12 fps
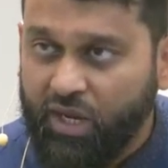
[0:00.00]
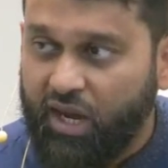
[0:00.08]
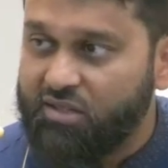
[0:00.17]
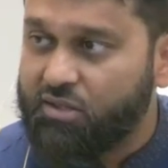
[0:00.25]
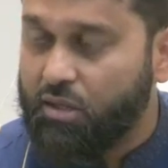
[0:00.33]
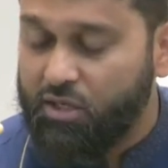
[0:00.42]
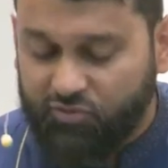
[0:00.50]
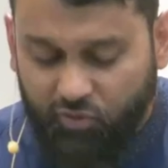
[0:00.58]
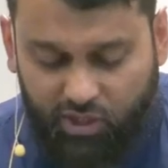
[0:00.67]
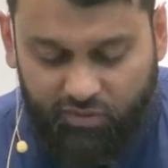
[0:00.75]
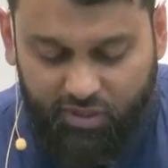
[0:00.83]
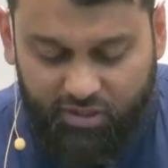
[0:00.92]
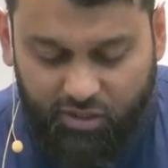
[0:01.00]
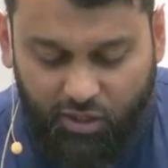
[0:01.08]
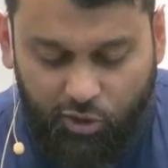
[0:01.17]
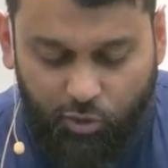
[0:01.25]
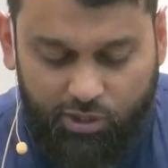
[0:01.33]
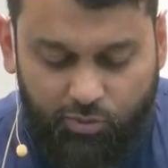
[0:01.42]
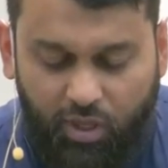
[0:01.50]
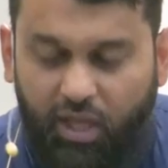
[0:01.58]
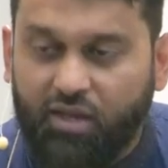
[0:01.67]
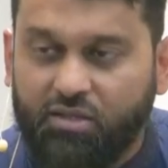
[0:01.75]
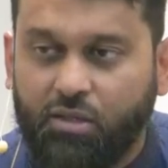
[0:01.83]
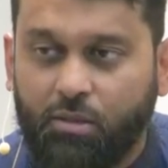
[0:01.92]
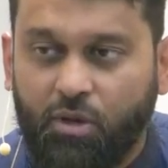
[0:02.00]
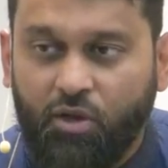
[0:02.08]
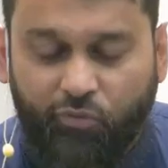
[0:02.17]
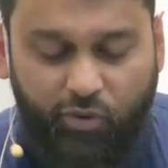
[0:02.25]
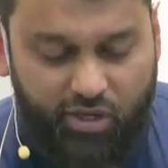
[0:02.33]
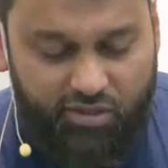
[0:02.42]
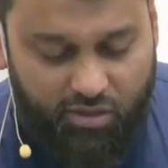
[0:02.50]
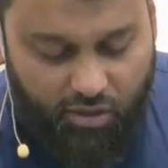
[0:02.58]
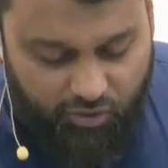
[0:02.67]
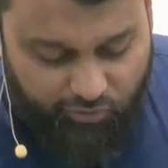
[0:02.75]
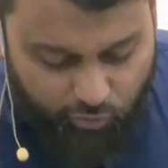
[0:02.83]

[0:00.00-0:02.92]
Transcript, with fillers: I ask Allah's forgiveness, you as well ask Him, for He is the